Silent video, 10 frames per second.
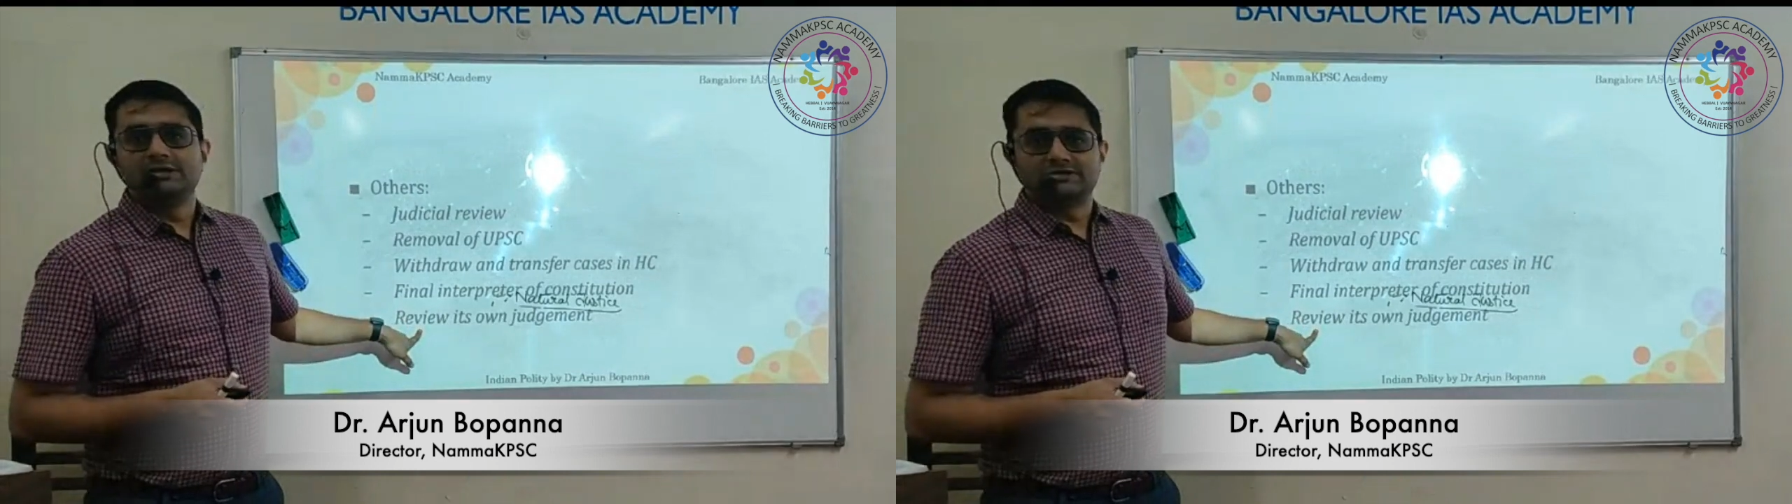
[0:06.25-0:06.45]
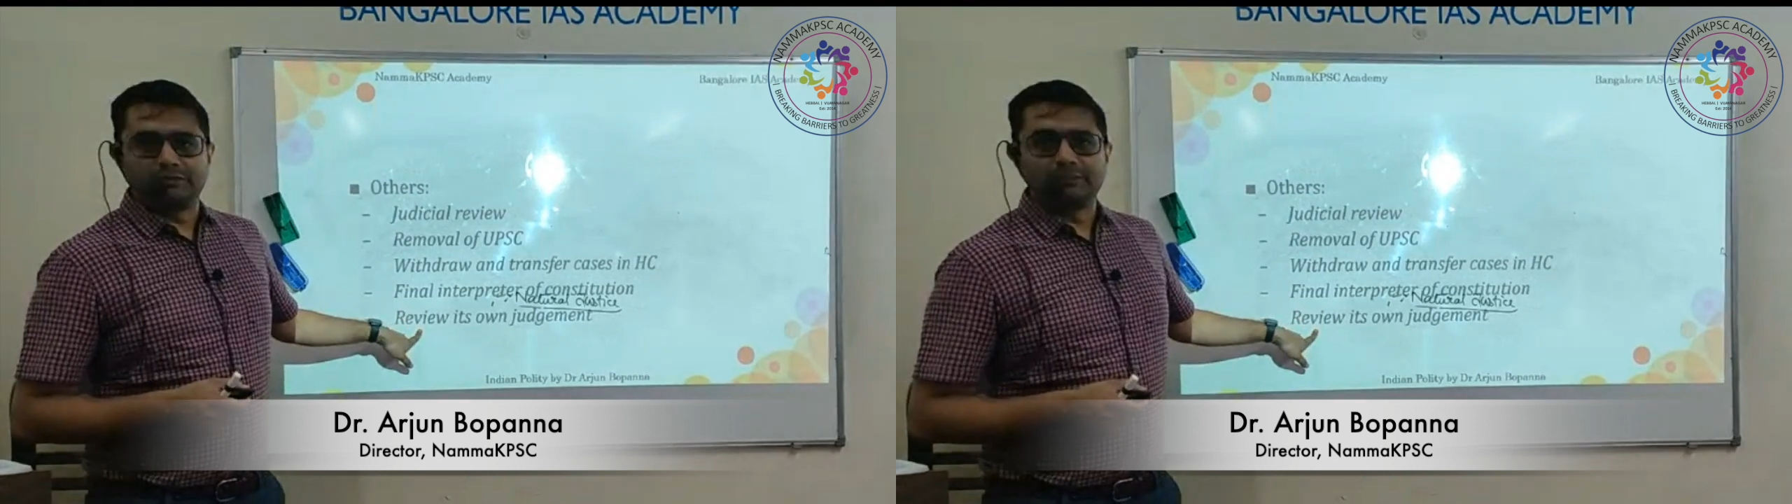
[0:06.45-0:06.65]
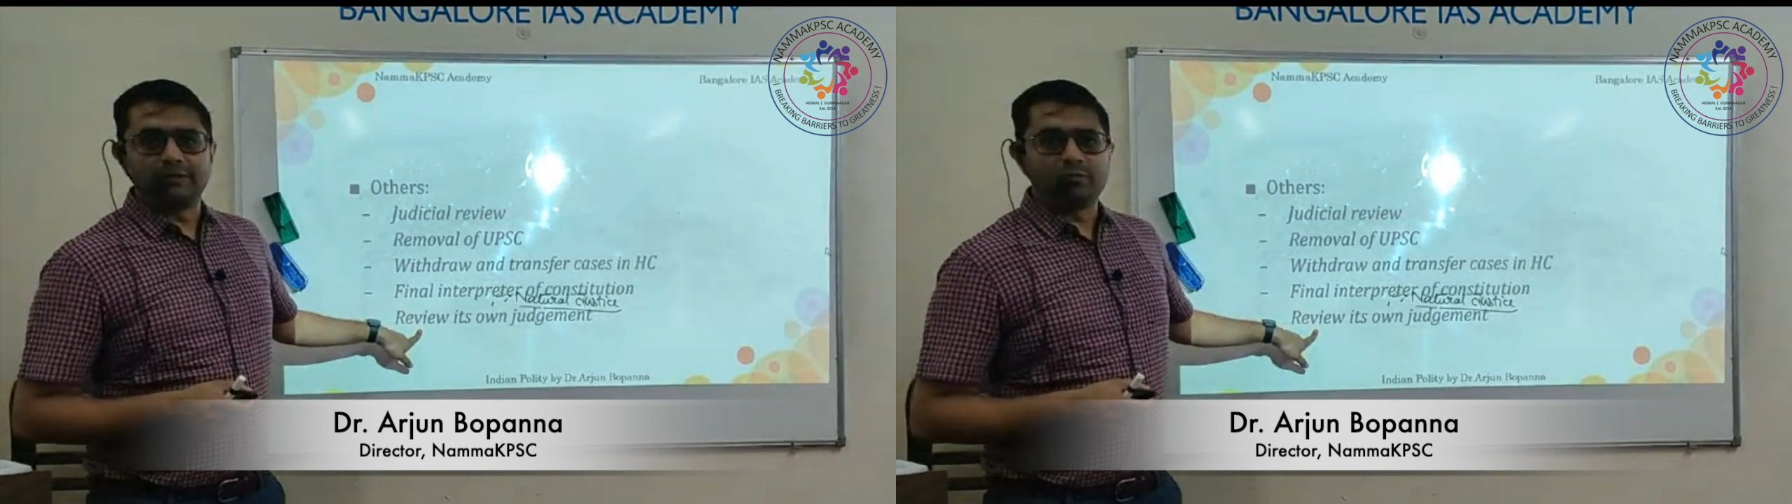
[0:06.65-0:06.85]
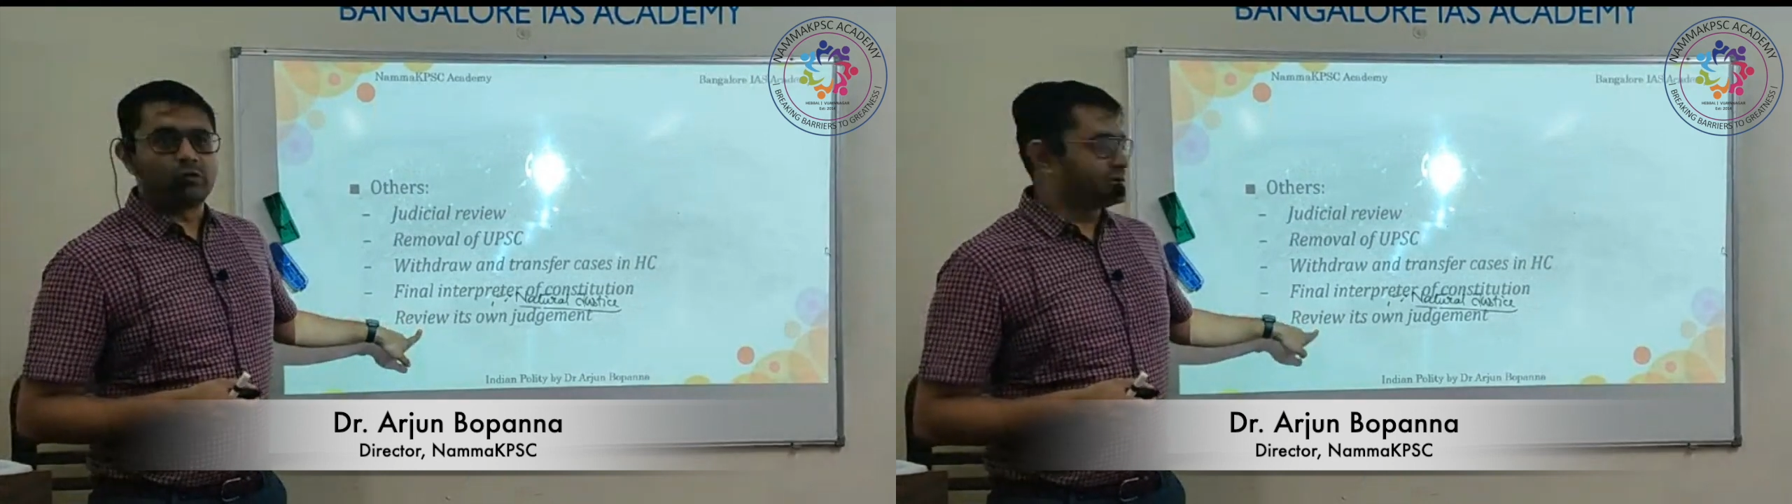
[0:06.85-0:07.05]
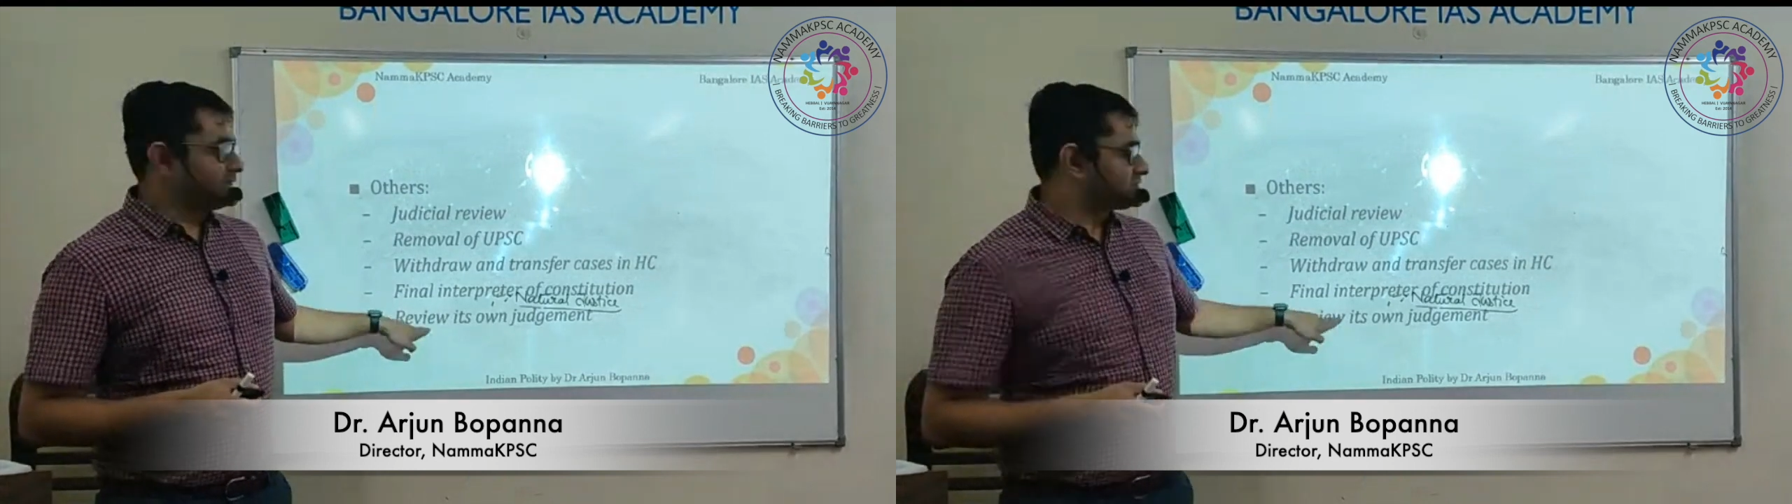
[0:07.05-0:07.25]
Supreme
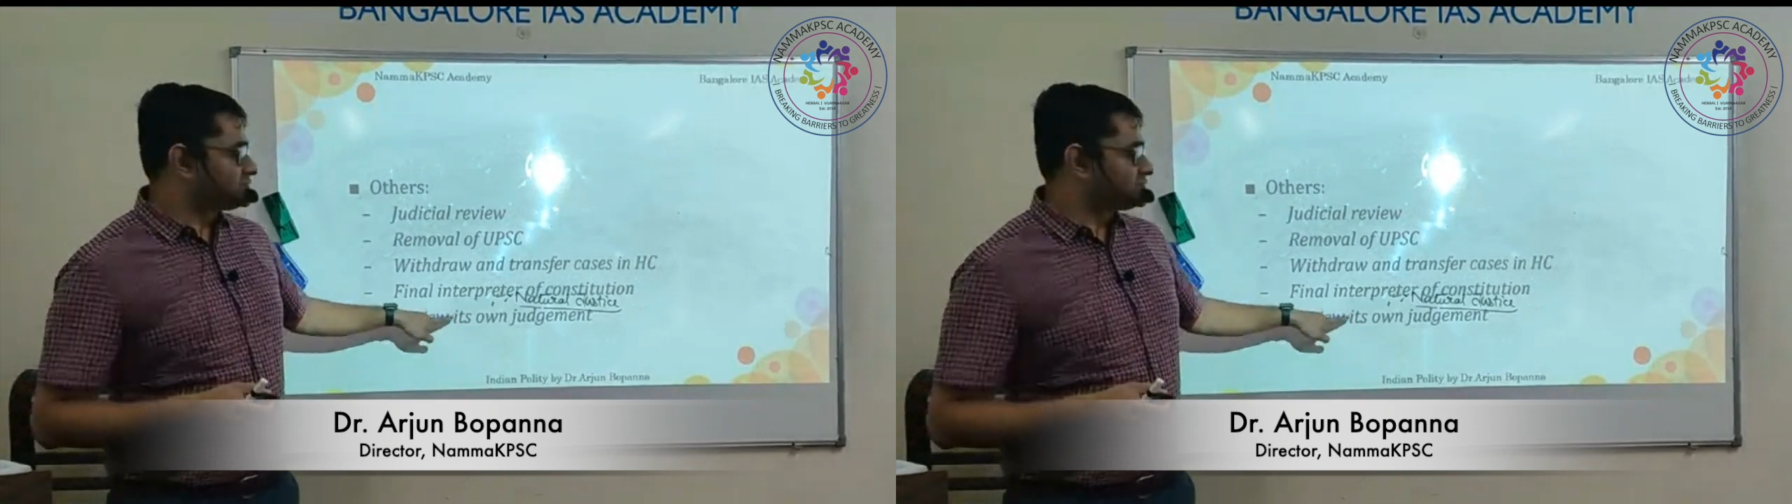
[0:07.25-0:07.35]
Court is